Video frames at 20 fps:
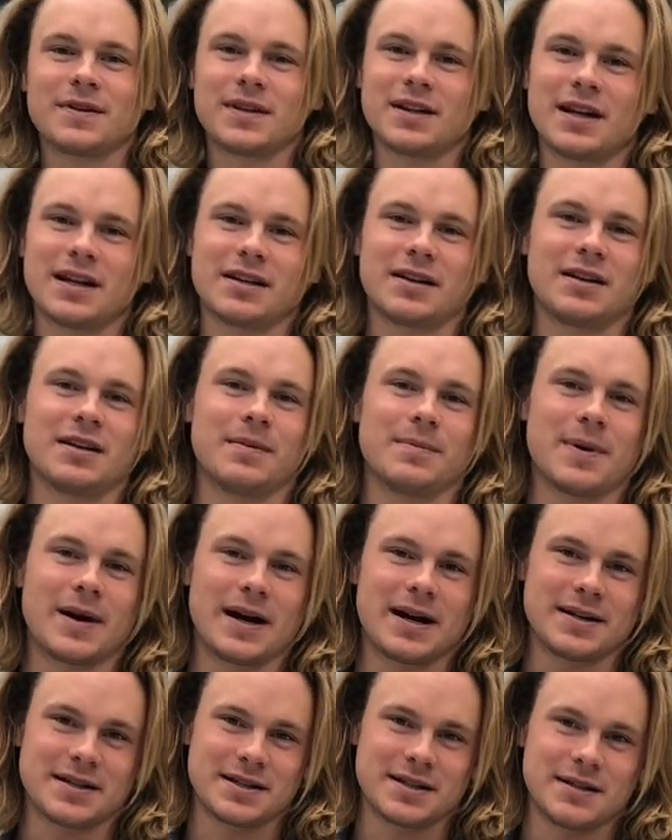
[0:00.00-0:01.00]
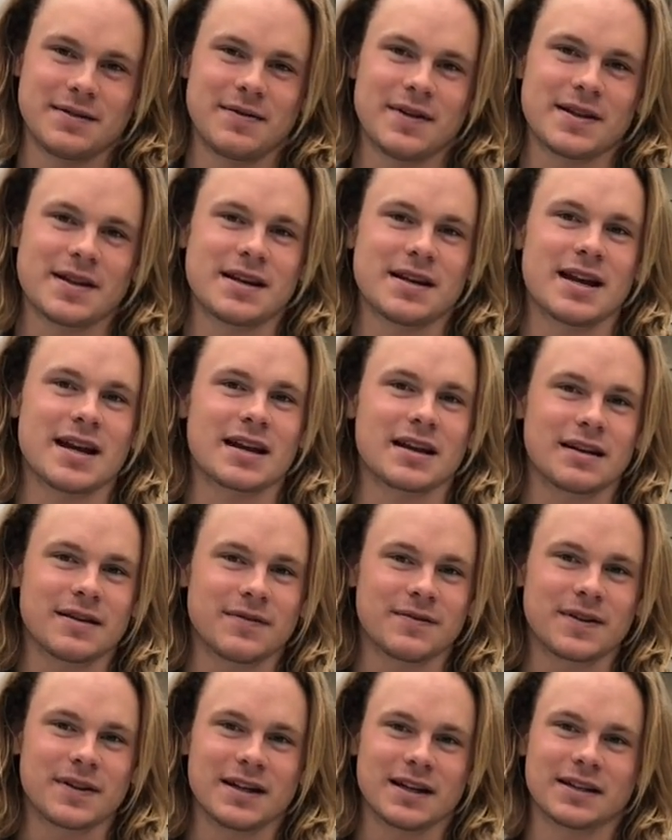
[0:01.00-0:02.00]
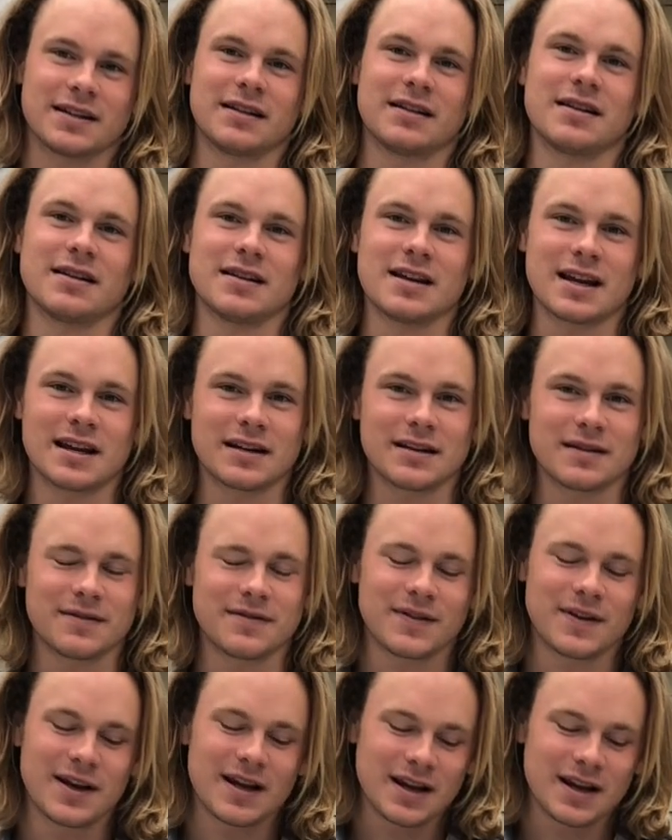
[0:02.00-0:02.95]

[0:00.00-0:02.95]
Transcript: connected to the positive and the negative connected to the negative.